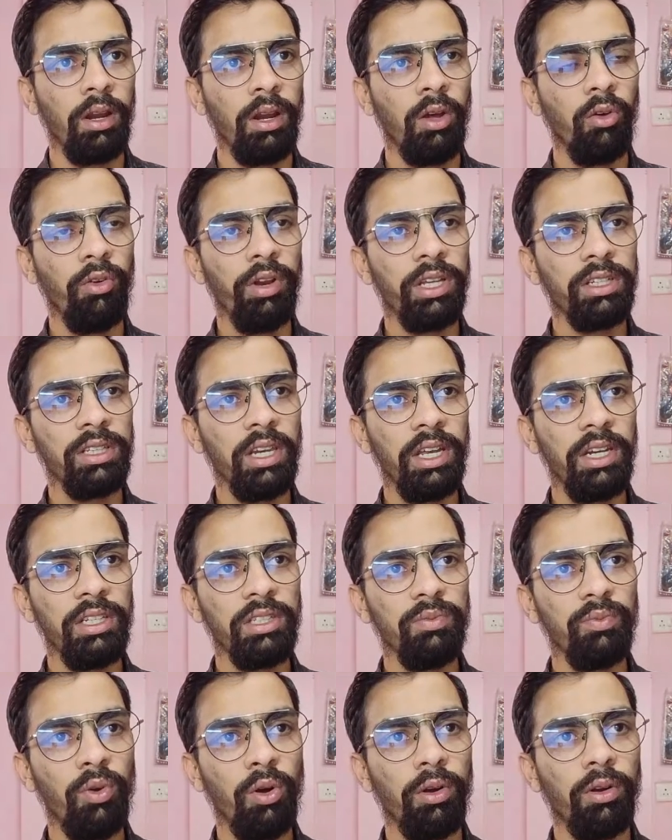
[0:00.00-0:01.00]
Now next line
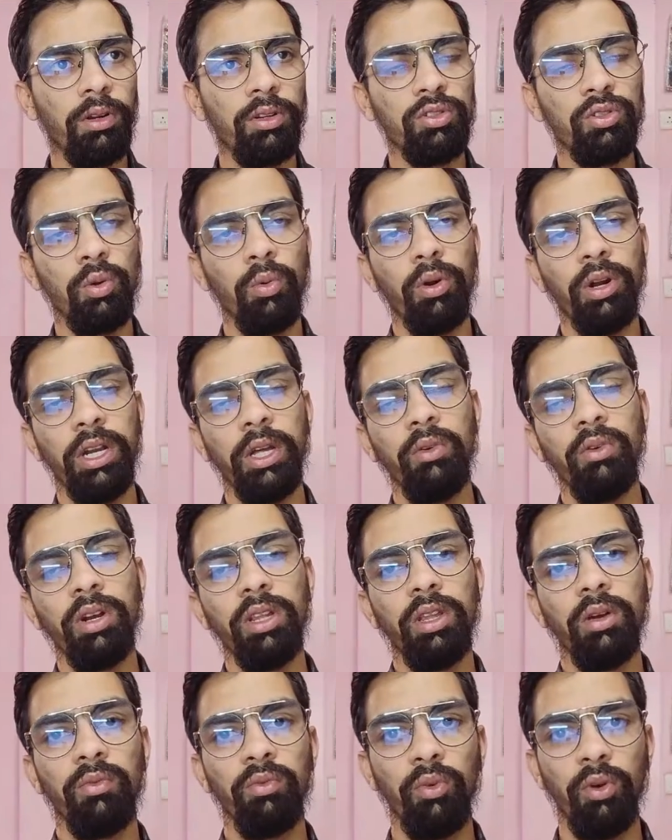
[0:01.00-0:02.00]
is font. So whatever
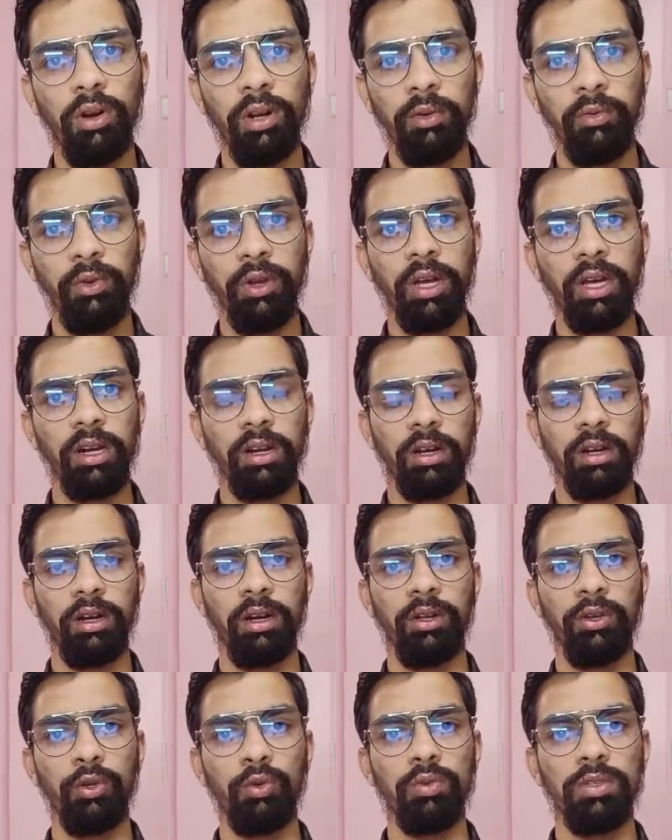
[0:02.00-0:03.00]
the font we
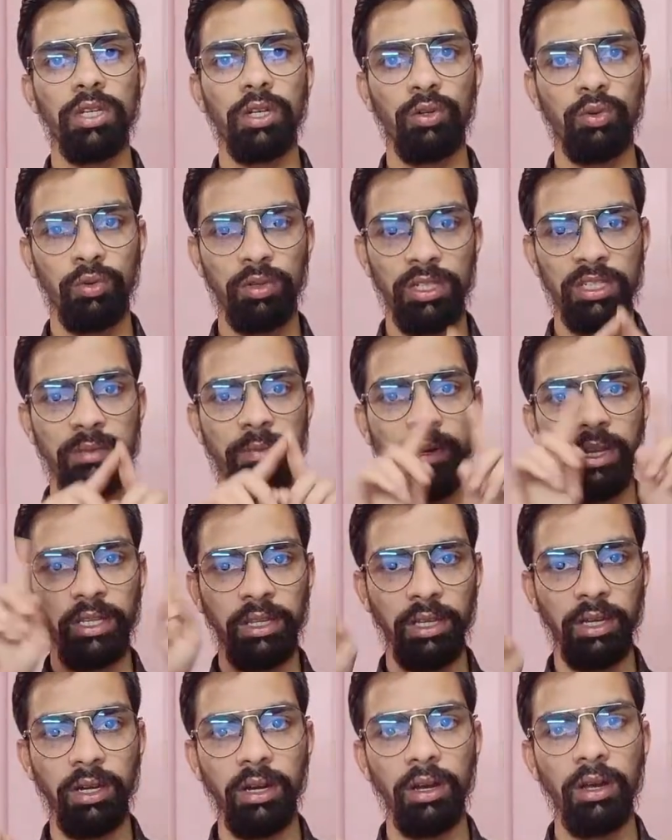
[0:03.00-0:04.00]
are using to display
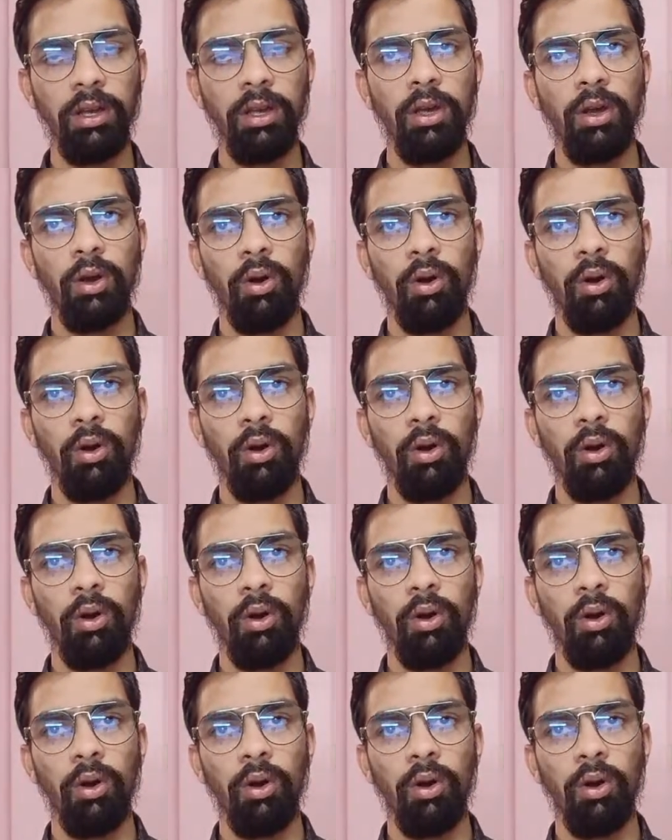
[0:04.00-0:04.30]
the